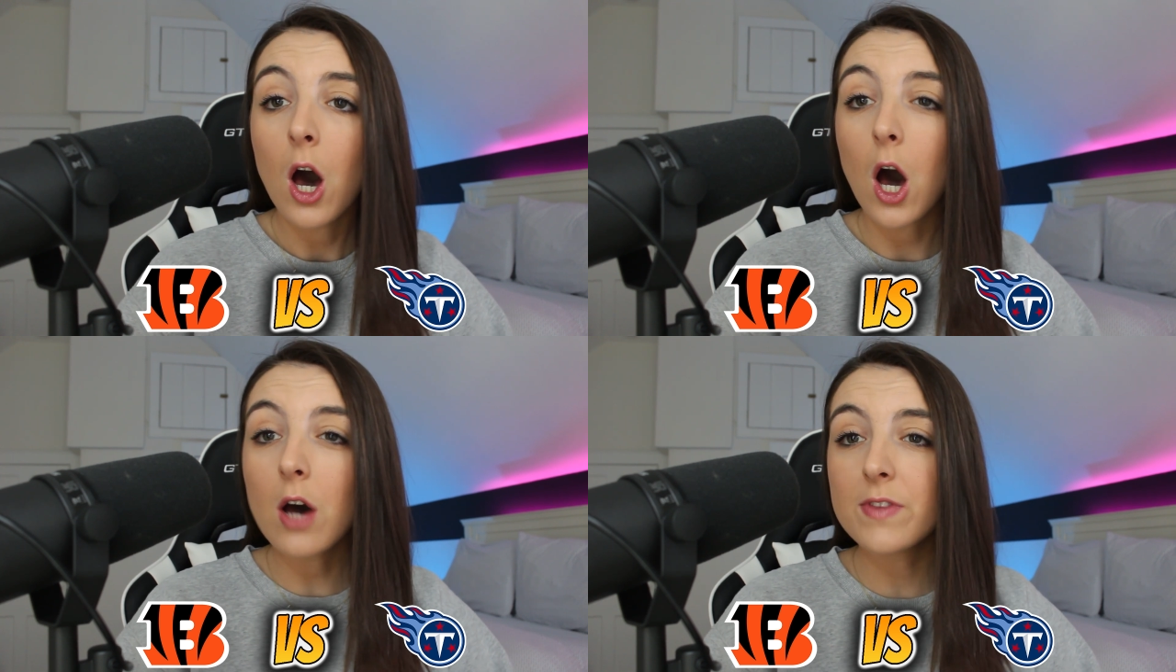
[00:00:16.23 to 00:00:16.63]

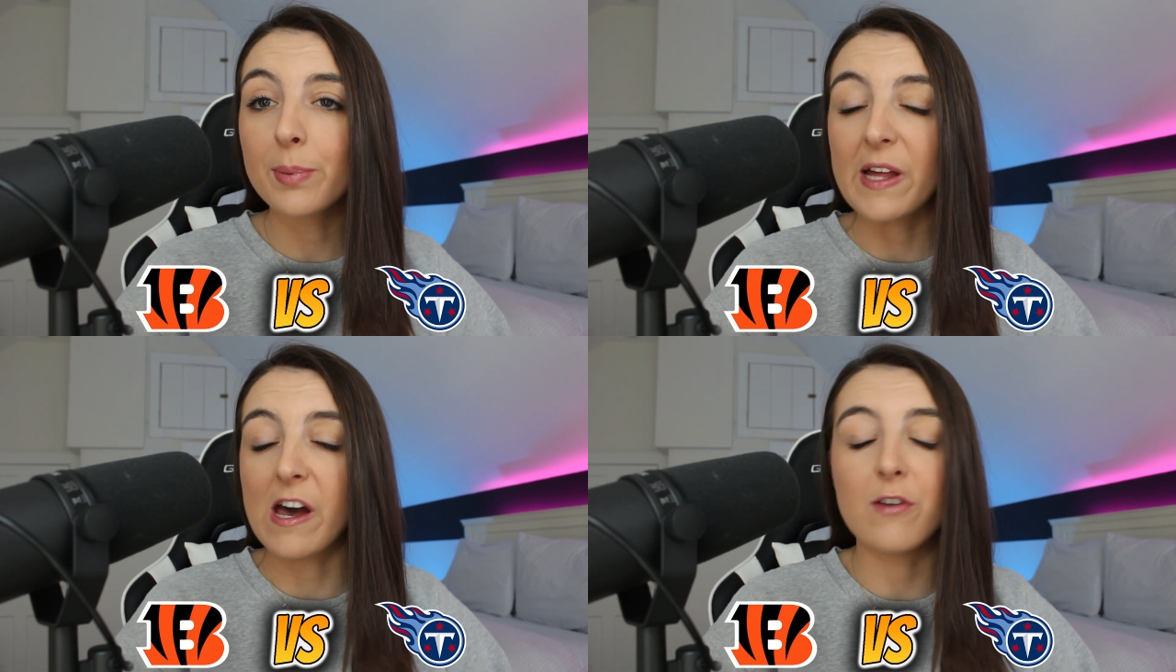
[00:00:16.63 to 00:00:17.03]
of the
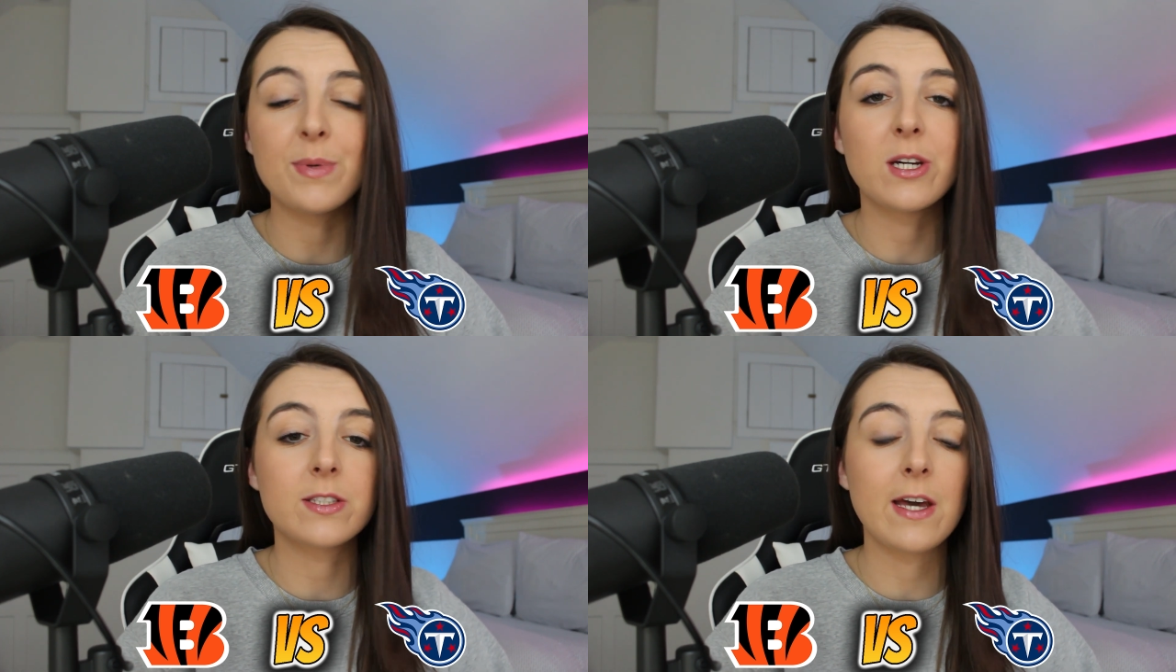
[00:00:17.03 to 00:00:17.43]
playoff
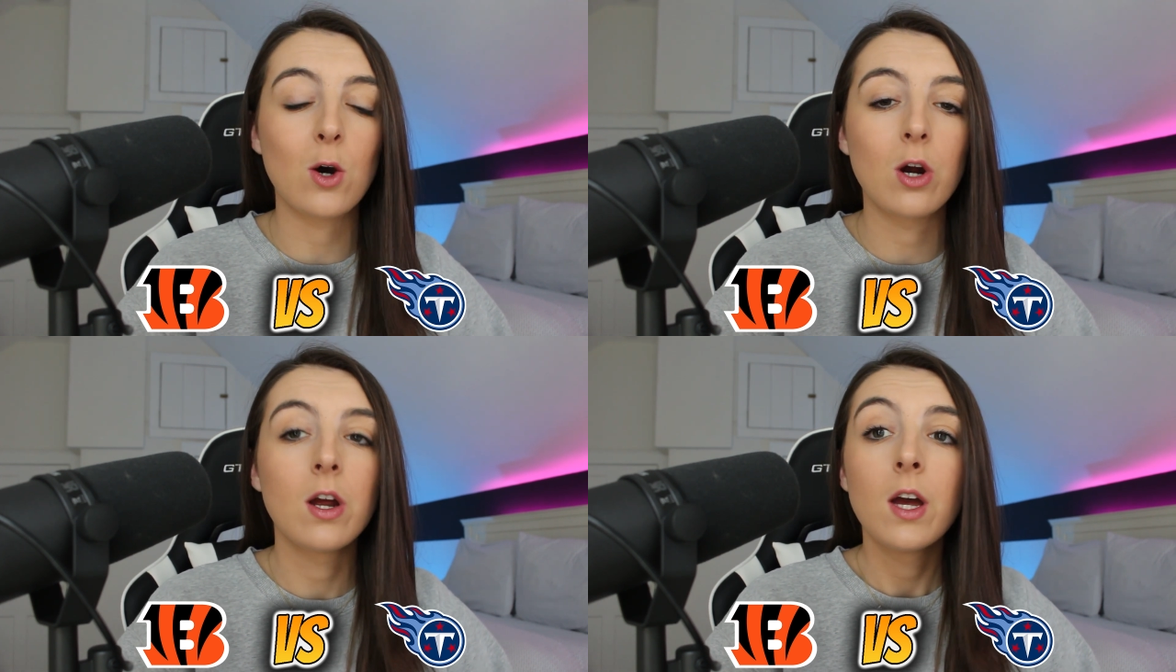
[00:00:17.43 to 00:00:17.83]
because they
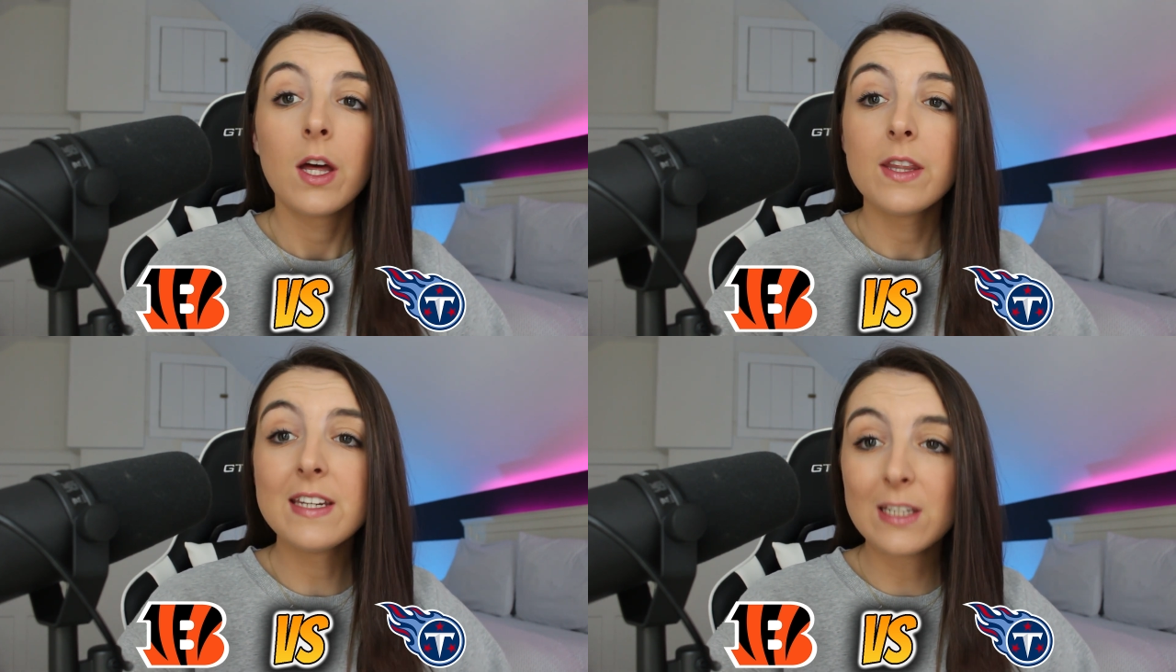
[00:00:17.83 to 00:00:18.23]
are
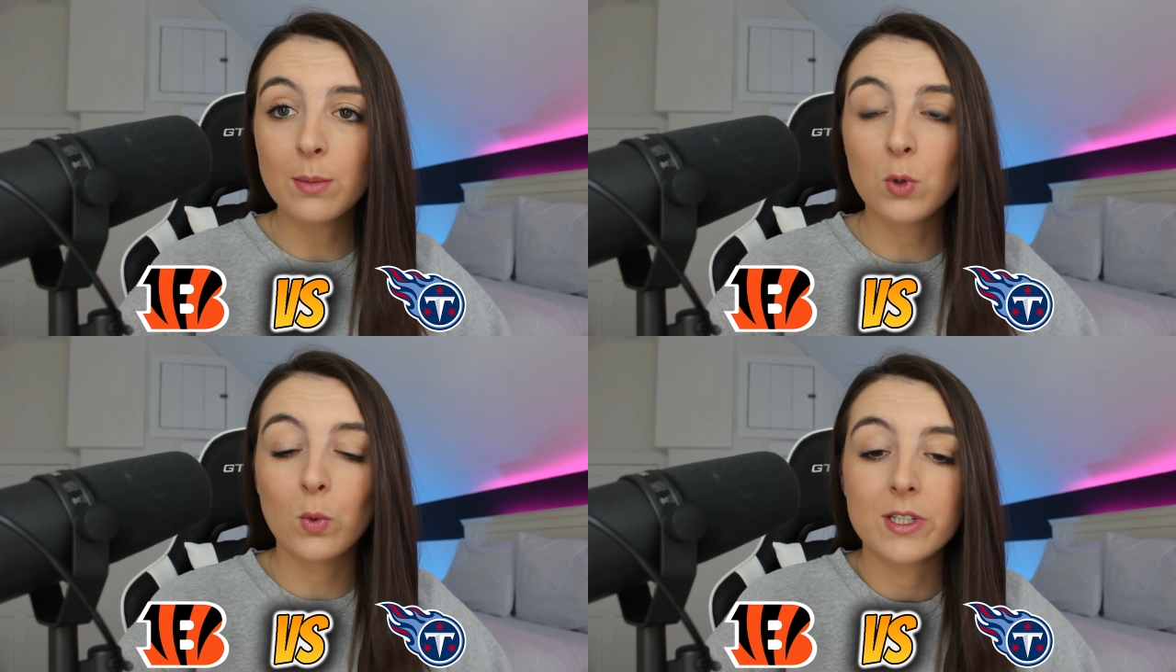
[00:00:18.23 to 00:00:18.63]
the
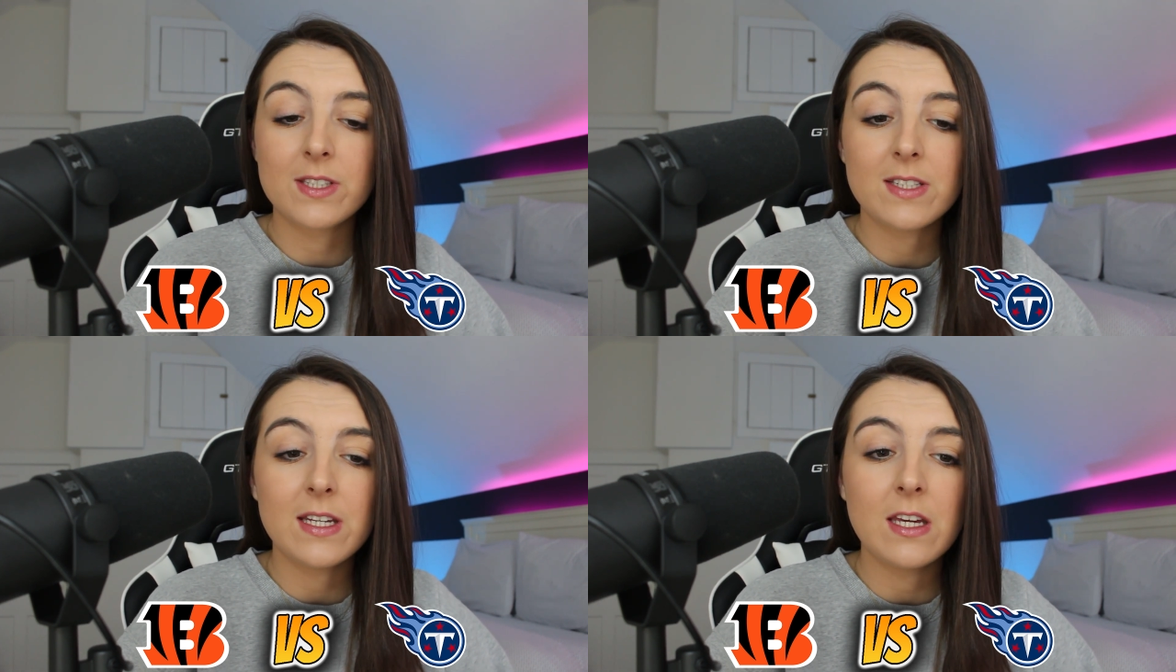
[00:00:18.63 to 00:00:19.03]
number one
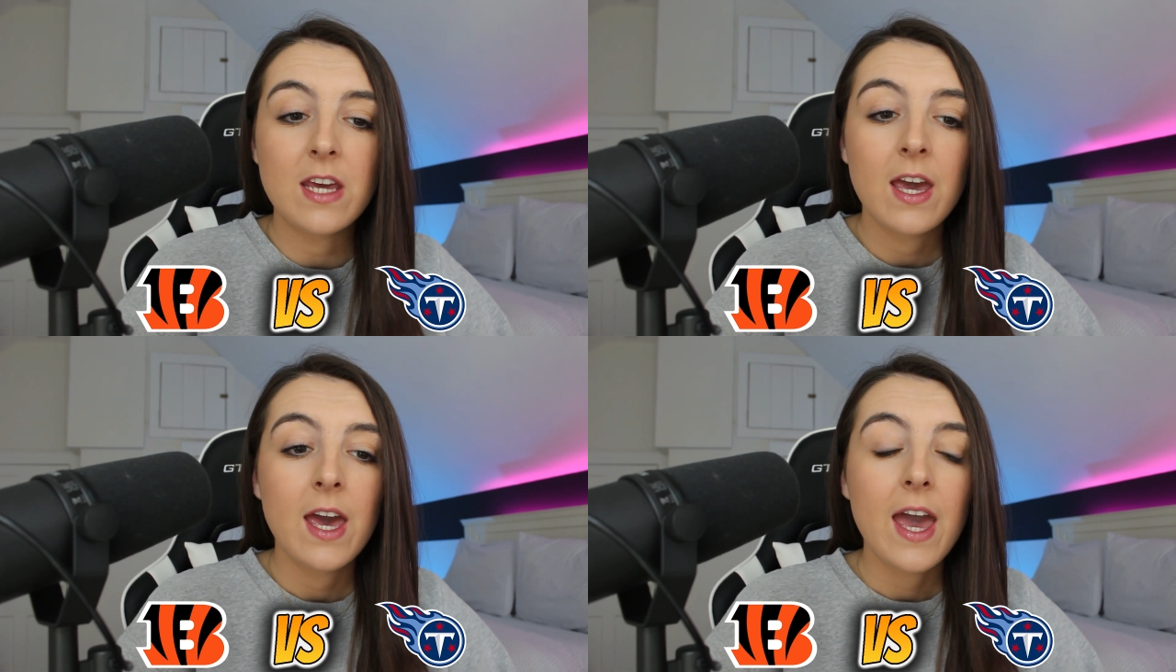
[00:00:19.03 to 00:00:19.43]
seed.